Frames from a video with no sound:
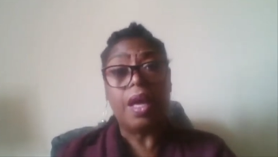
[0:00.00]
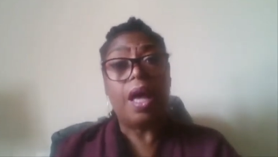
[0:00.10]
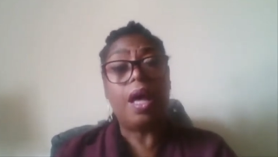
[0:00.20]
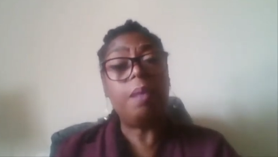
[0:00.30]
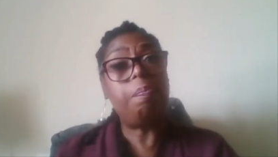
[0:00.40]

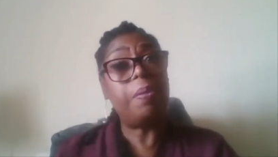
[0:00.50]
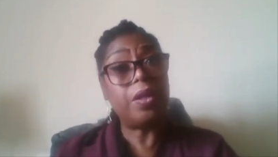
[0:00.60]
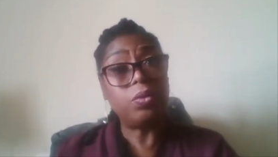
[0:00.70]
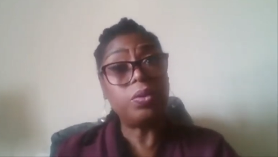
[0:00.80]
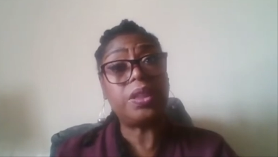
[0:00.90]
uh, but
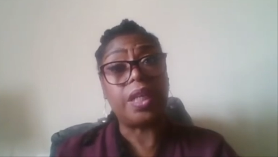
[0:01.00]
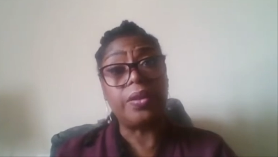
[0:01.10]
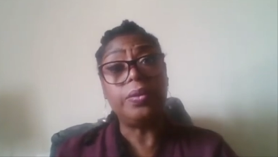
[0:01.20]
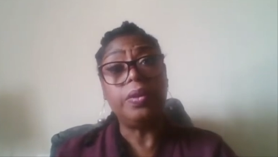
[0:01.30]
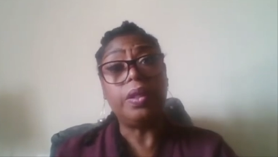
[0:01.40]

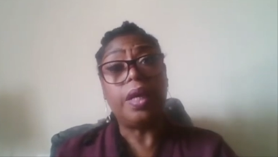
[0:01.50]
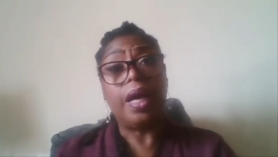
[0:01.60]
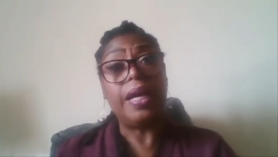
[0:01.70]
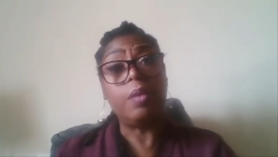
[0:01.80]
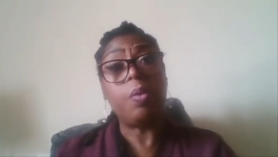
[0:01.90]
also
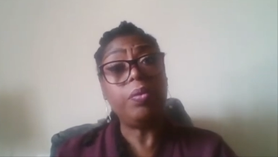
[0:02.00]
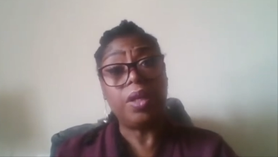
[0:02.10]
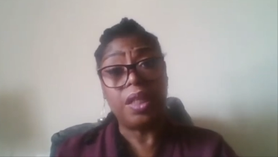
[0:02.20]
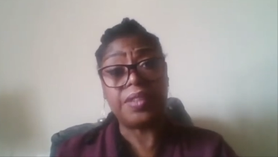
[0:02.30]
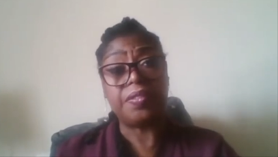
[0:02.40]
it won't
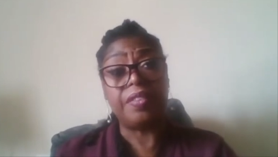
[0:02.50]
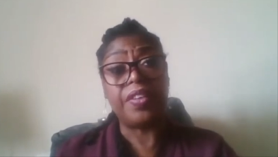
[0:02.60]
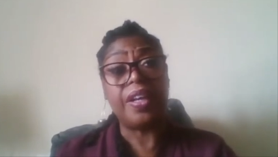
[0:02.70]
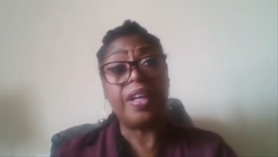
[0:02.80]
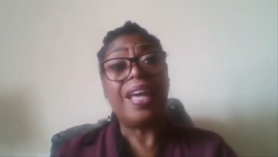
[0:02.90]
last
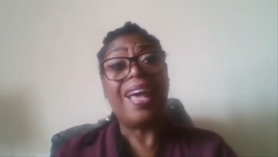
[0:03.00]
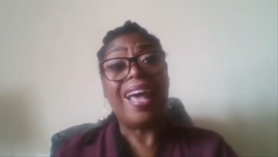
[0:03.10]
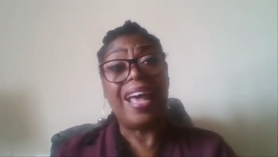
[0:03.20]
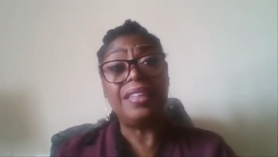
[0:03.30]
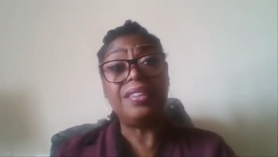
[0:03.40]
forever,
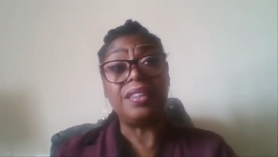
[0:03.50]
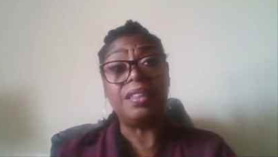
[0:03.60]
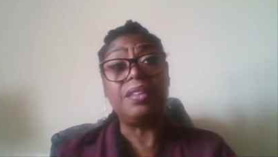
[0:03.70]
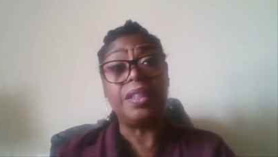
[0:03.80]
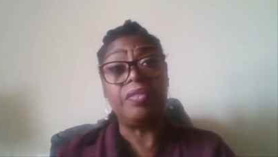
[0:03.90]
and
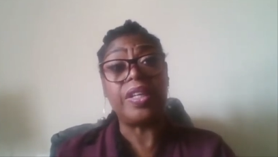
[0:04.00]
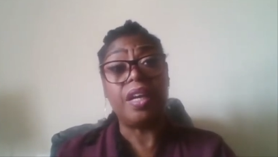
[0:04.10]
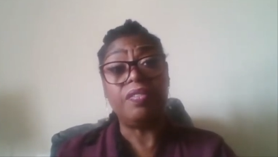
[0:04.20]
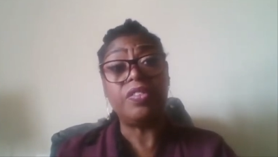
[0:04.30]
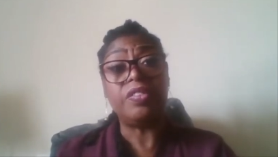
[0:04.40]
the
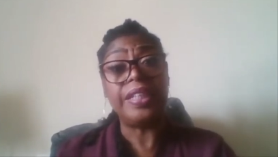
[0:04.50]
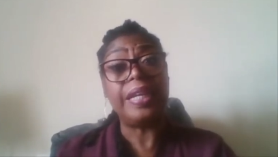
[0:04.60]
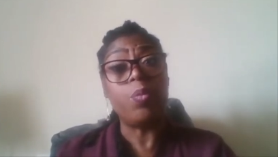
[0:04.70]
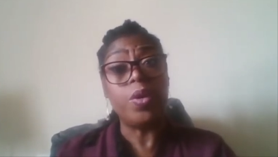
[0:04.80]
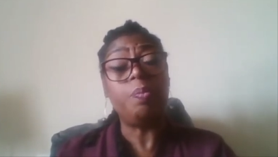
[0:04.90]
recovery
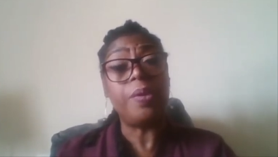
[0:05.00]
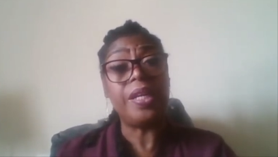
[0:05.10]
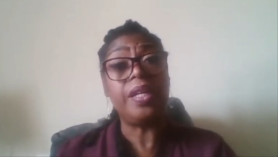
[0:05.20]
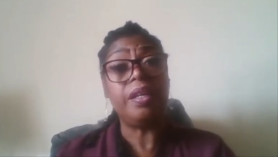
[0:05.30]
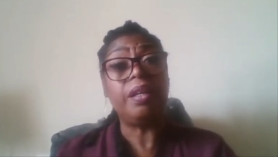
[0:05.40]
will
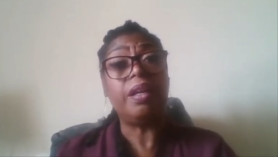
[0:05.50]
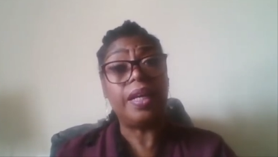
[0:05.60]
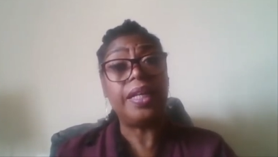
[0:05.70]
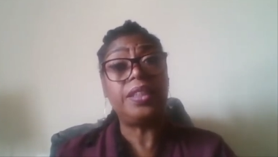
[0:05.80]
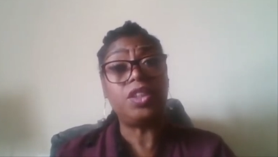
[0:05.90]
be
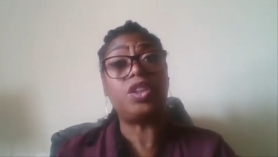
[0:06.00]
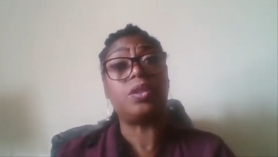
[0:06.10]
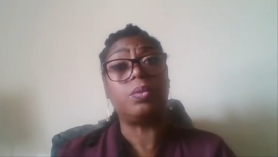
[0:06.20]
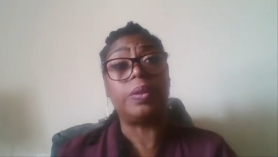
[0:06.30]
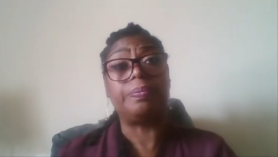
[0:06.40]
a
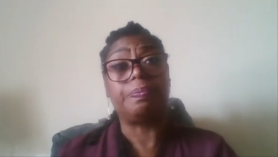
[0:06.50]
digital one.